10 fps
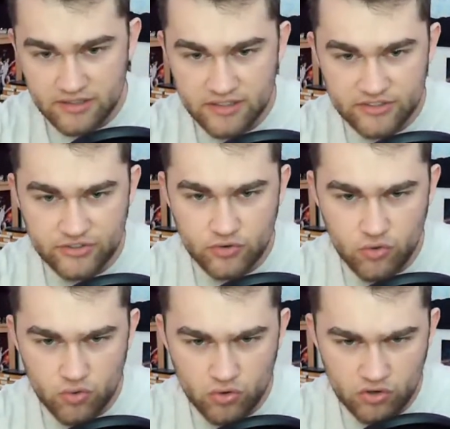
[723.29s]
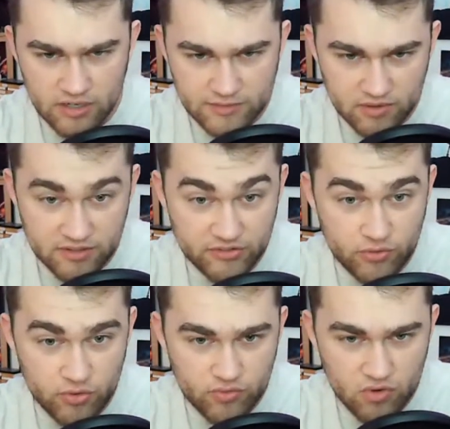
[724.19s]
Discord. I spelled
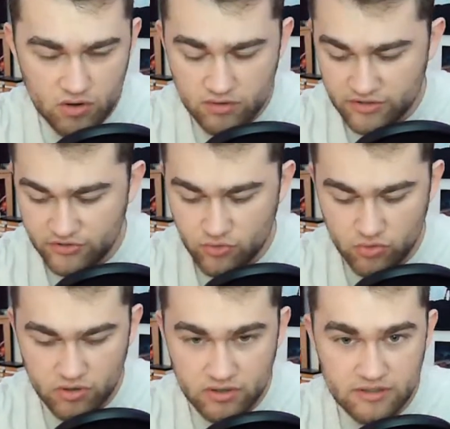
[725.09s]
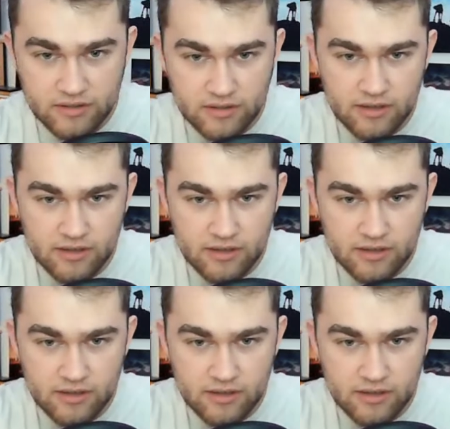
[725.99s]
Discord wrong. Discord.